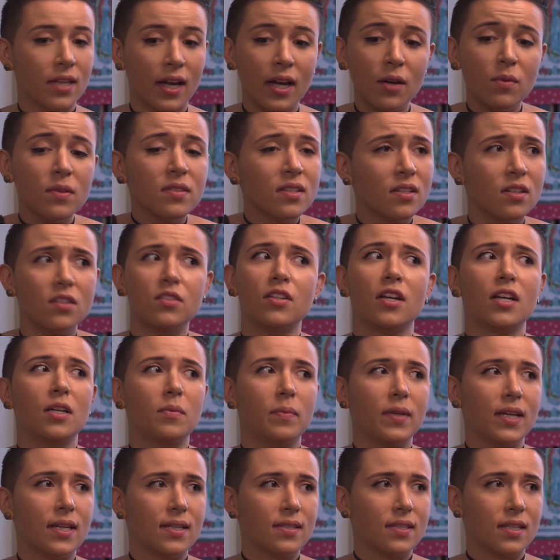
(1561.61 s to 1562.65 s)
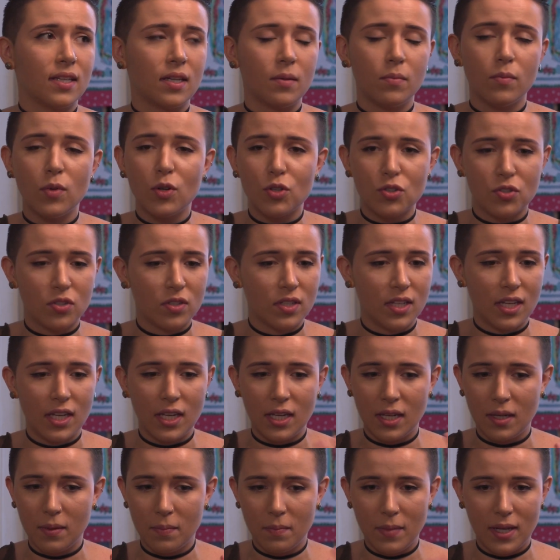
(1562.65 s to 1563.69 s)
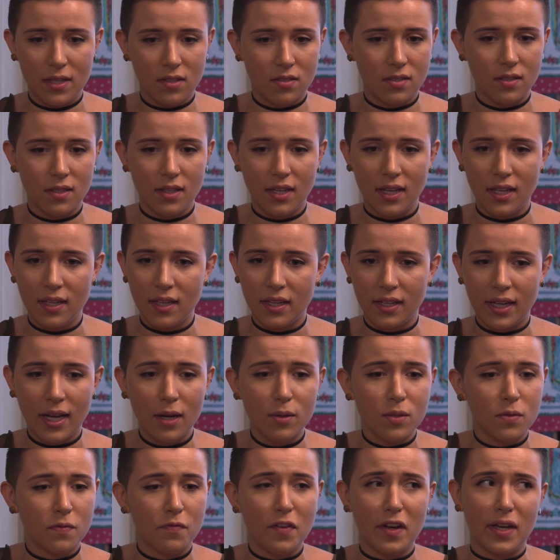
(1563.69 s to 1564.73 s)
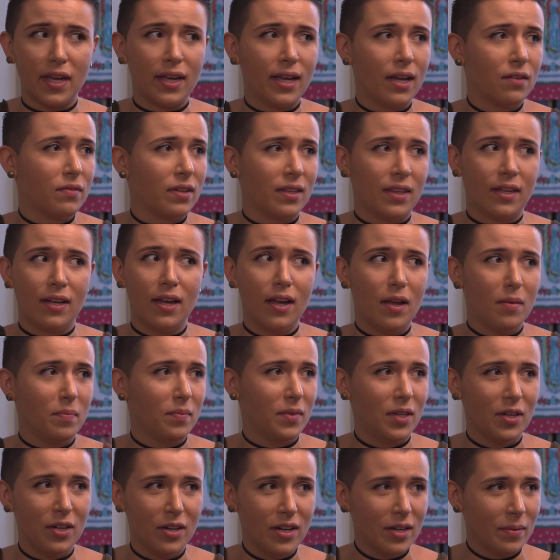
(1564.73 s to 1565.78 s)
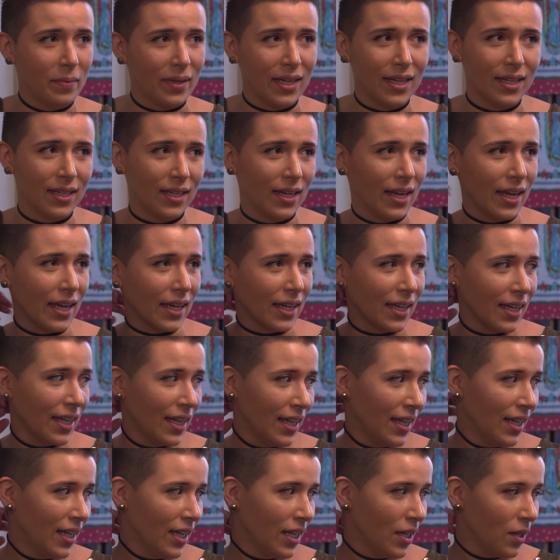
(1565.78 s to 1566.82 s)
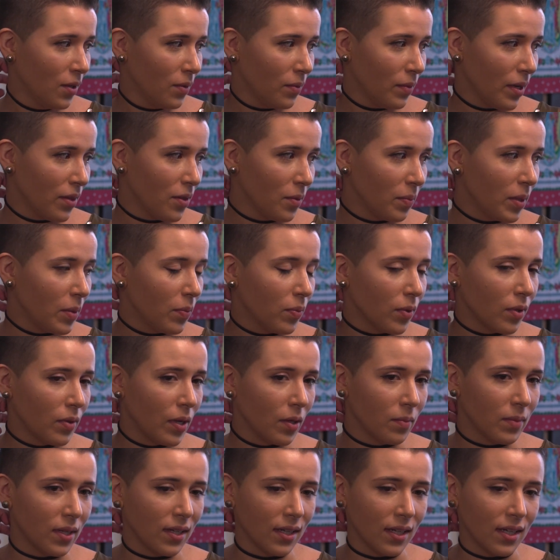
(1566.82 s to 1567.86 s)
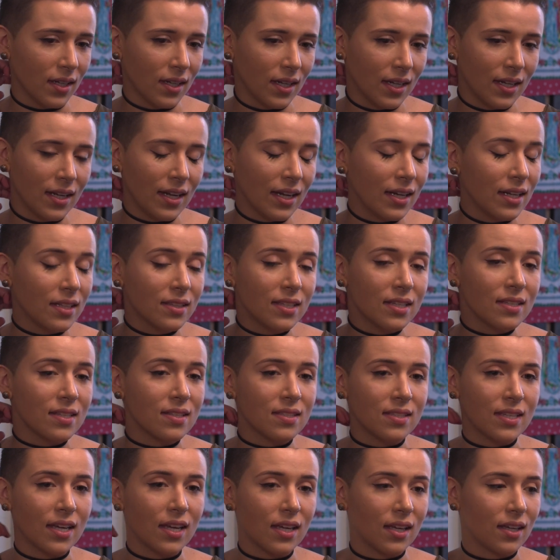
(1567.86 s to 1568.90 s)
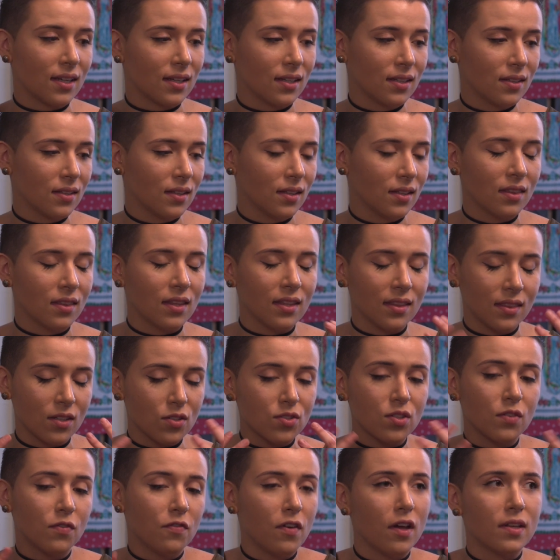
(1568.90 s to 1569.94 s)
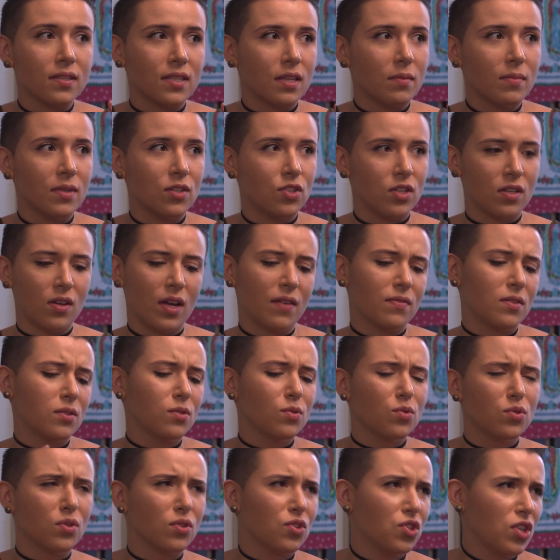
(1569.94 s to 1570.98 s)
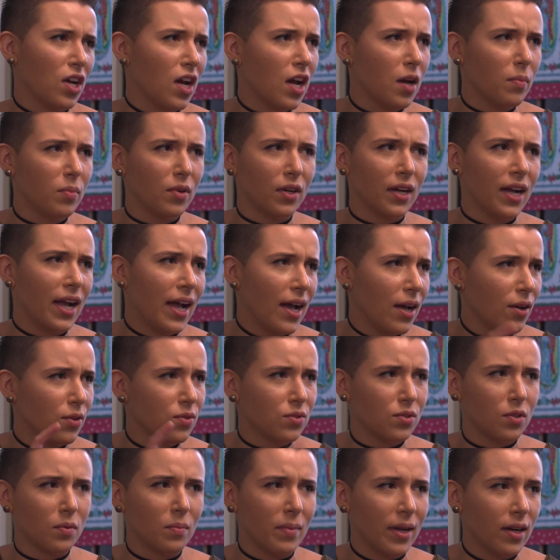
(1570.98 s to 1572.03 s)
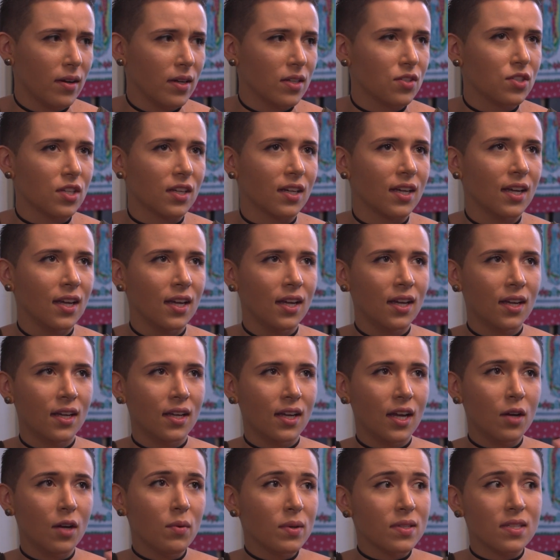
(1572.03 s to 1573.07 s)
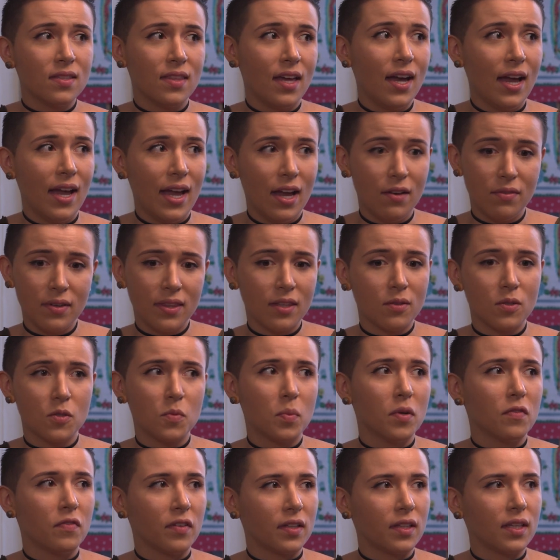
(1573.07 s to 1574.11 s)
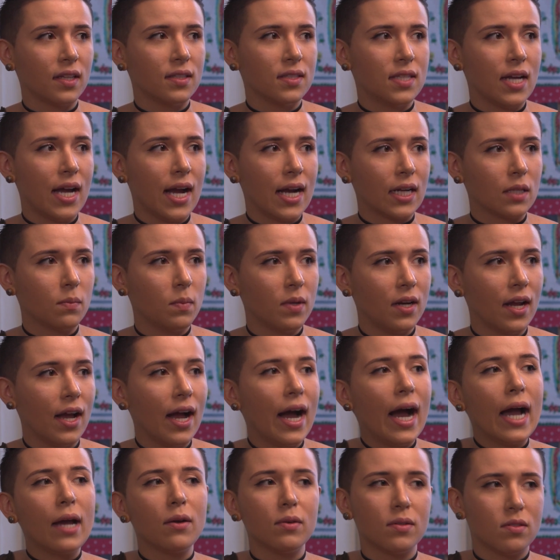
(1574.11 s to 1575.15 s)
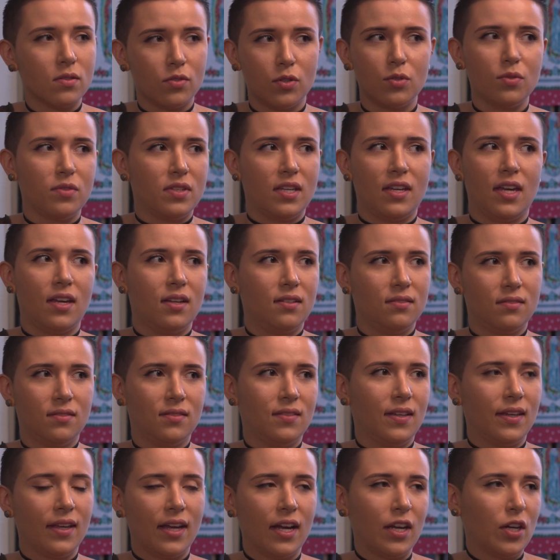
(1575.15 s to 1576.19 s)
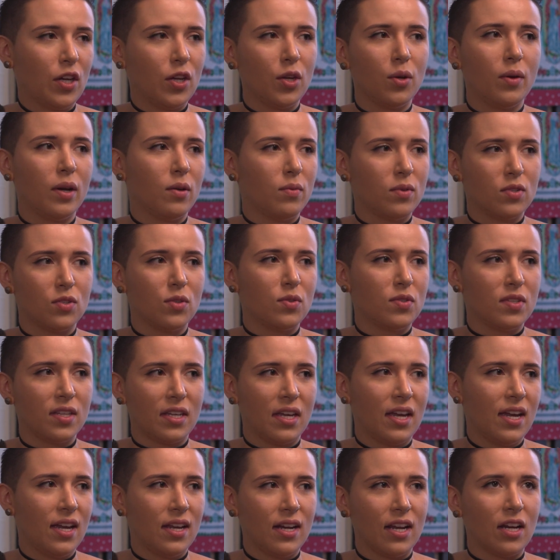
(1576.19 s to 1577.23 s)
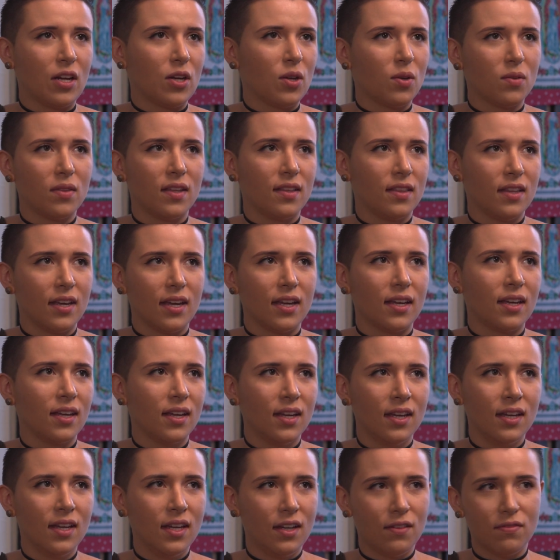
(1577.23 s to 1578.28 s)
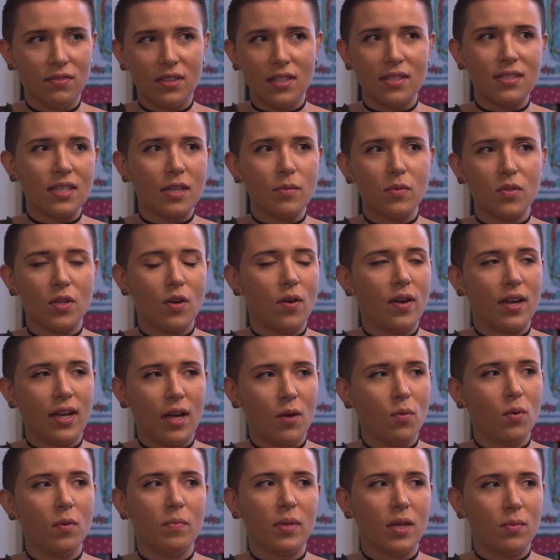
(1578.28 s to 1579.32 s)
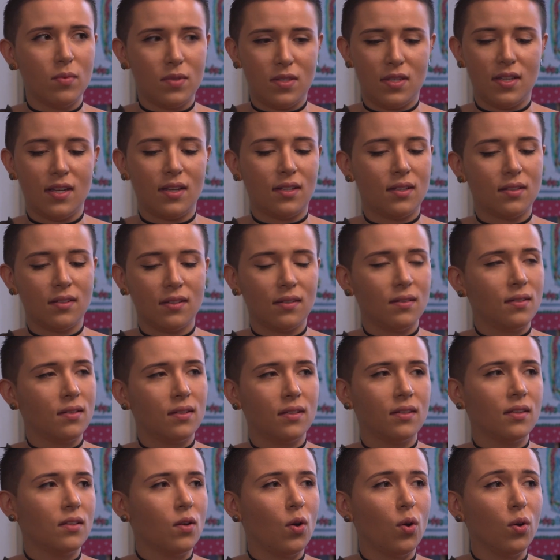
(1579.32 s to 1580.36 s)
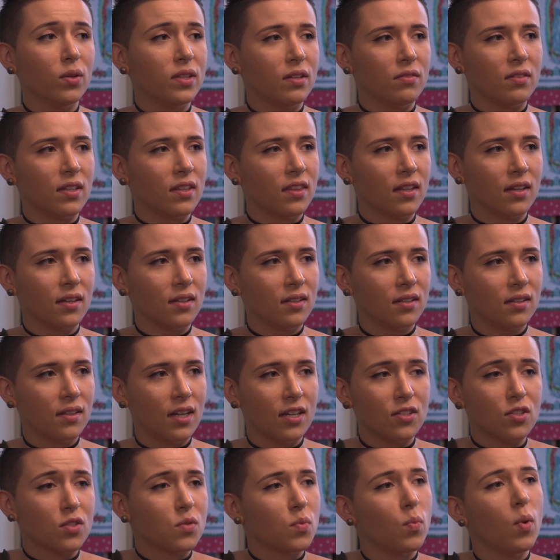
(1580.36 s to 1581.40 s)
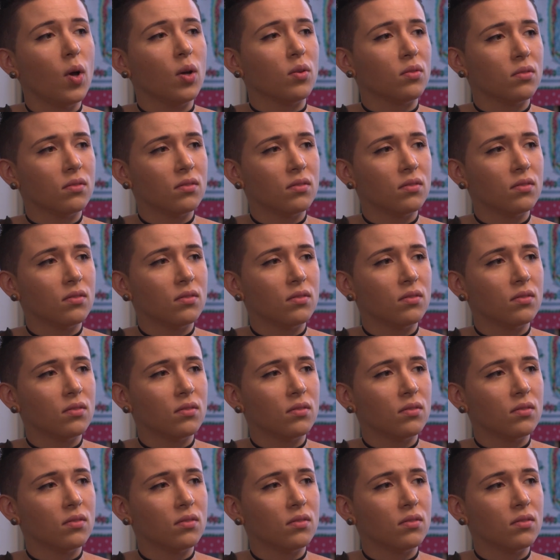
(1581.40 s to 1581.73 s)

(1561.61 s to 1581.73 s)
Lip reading: I was in a dark place, like, emotionally, mentally, like, I was fucking everything up. You know what I mean? Yeah. Like, whether people around me, and it doesn't take, there's a false image that you have to lose your job, your house, your marriage. Like, it wasn't that. Everything was perfectly intact, but I was losing it. Like, I knew I was losing it, and I knew that, like, if this keeps going, I won't be able to, like, hold everything. I just won't.